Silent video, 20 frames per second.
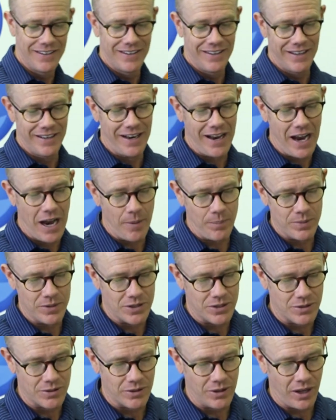And it
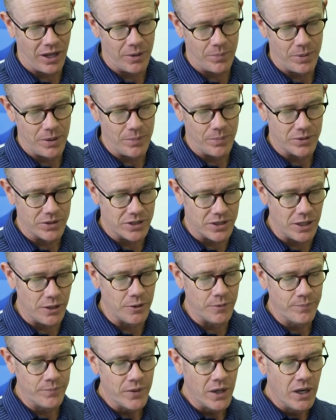happens to a lot of people.
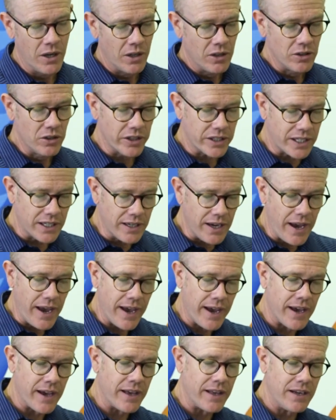So looking
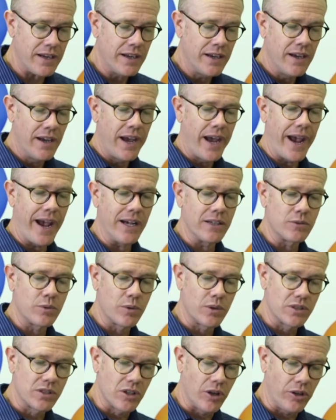ahead, as a
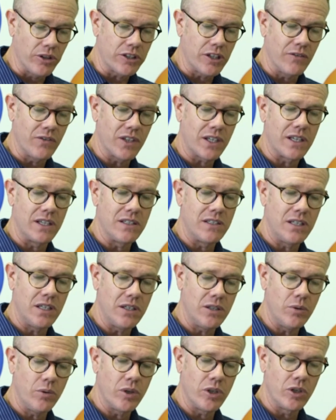result of the
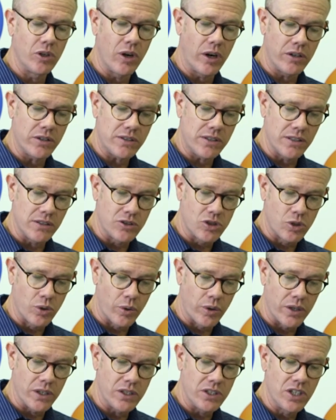continuing nursing
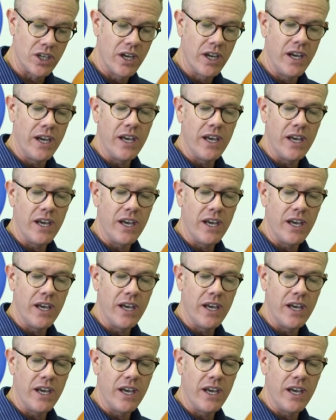shortage,